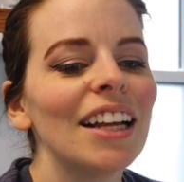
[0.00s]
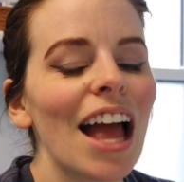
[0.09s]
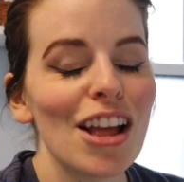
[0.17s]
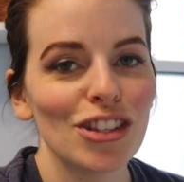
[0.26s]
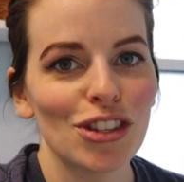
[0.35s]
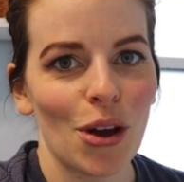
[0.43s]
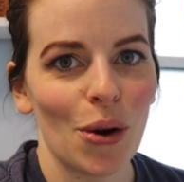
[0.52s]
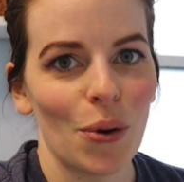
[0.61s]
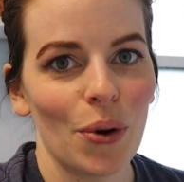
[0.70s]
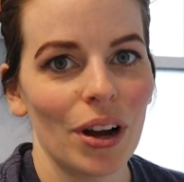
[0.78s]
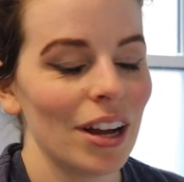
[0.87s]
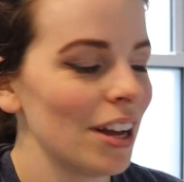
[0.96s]
And
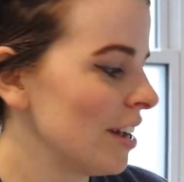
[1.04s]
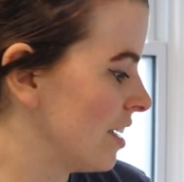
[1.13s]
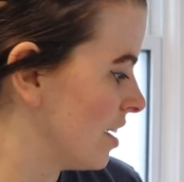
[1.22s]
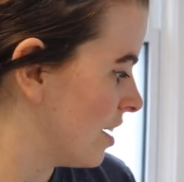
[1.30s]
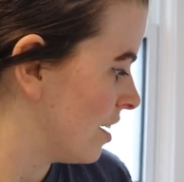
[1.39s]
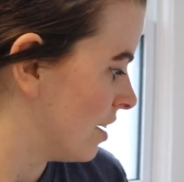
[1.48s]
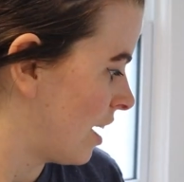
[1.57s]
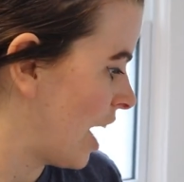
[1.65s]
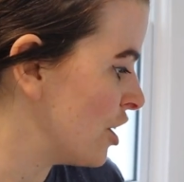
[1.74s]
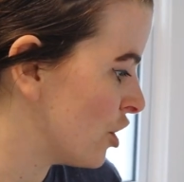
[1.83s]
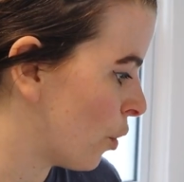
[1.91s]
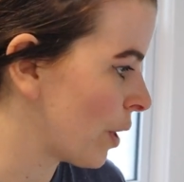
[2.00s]
so
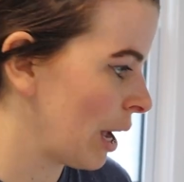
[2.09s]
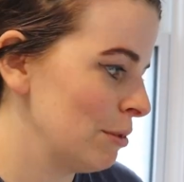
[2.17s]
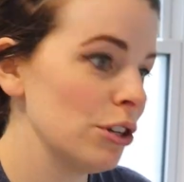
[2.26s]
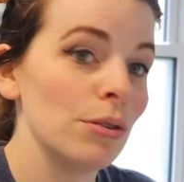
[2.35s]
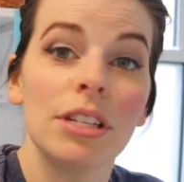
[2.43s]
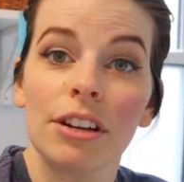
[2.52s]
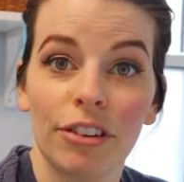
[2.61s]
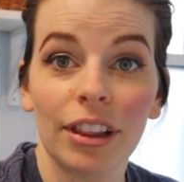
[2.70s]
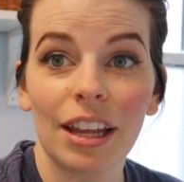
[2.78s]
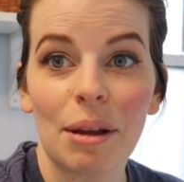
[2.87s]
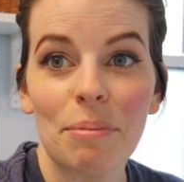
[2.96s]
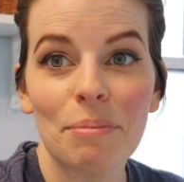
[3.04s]
I know what I would do
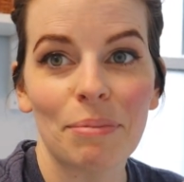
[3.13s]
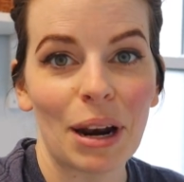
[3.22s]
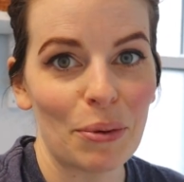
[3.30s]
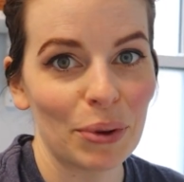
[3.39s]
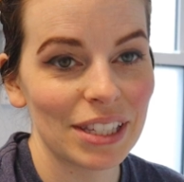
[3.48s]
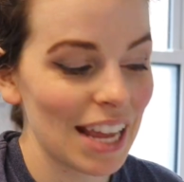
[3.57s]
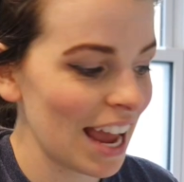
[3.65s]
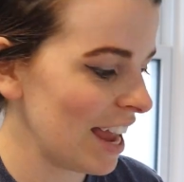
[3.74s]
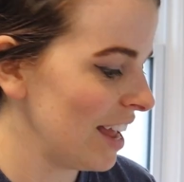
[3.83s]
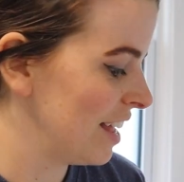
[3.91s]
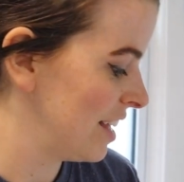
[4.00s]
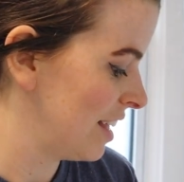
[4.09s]
differently. But I will
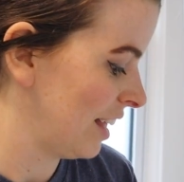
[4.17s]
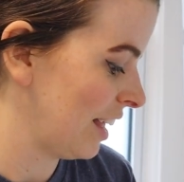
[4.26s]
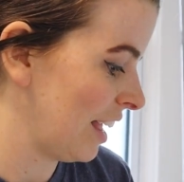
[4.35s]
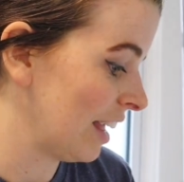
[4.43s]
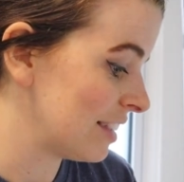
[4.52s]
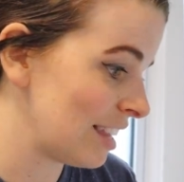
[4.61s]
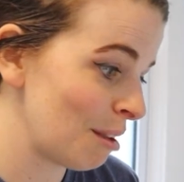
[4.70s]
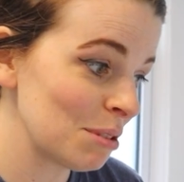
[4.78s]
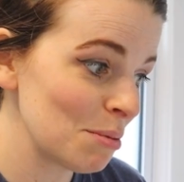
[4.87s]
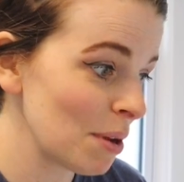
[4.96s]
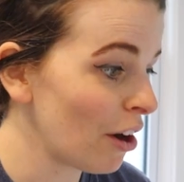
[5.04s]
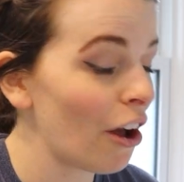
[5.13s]
say it seems
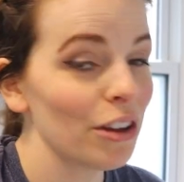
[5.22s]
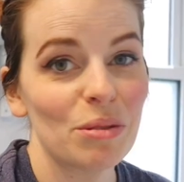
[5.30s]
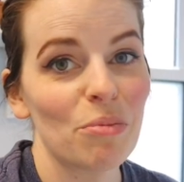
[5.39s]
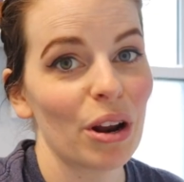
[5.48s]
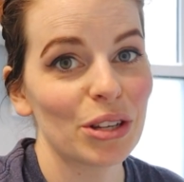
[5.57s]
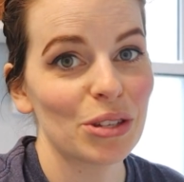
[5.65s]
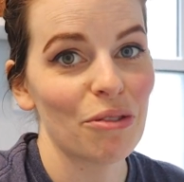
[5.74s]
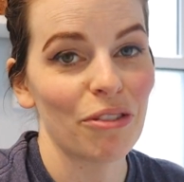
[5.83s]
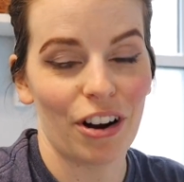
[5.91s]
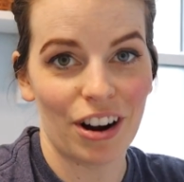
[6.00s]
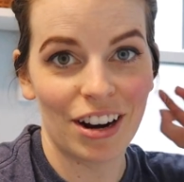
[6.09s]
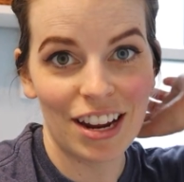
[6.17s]
to be an awesome product so
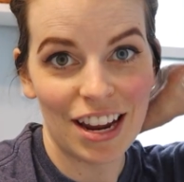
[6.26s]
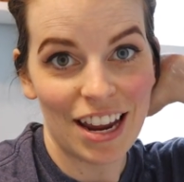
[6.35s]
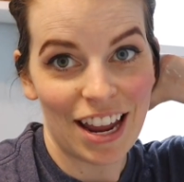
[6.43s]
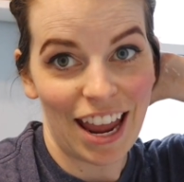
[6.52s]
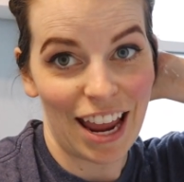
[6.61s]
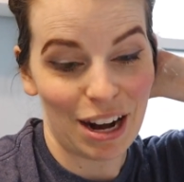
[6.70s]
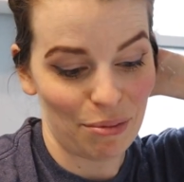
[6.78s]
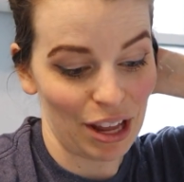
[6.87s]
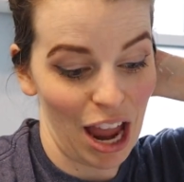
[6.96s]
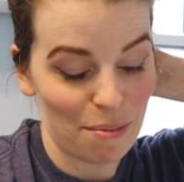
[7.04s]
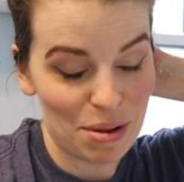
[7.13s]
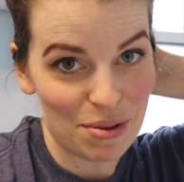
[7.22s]
far, and I'm
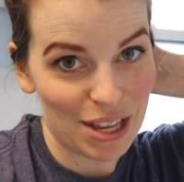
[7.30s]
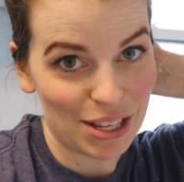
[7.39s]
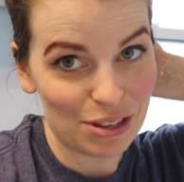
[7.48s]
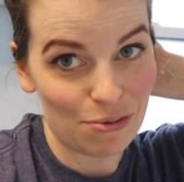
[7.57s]
really happy with it.